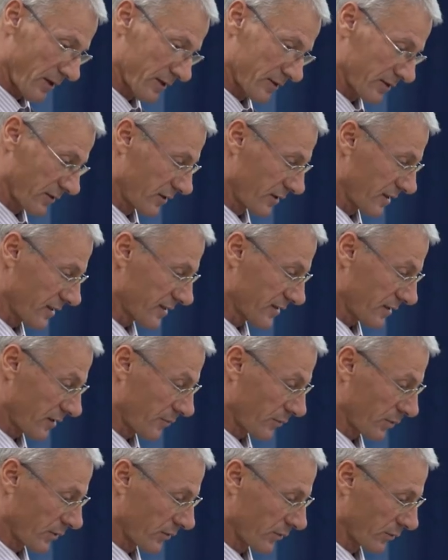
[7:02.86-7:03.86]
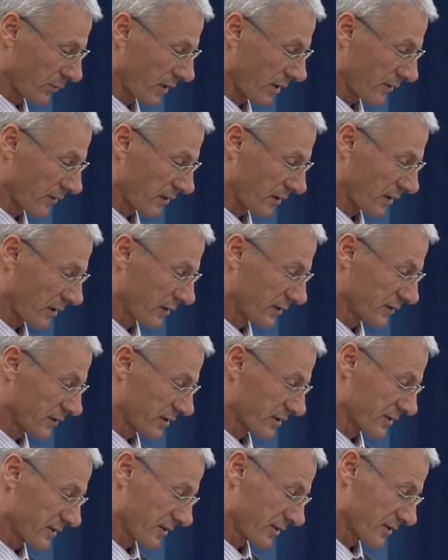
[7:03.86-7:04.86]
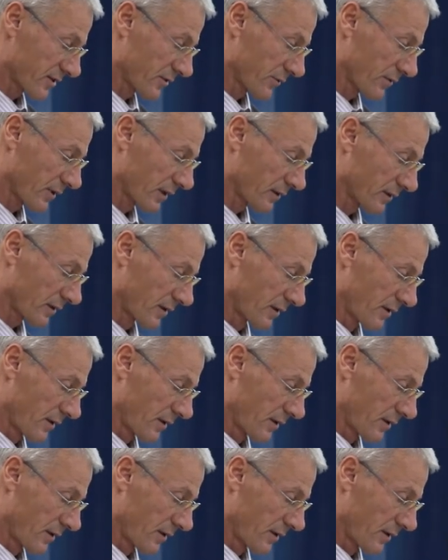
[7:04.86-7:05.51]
as an example to other countries as well.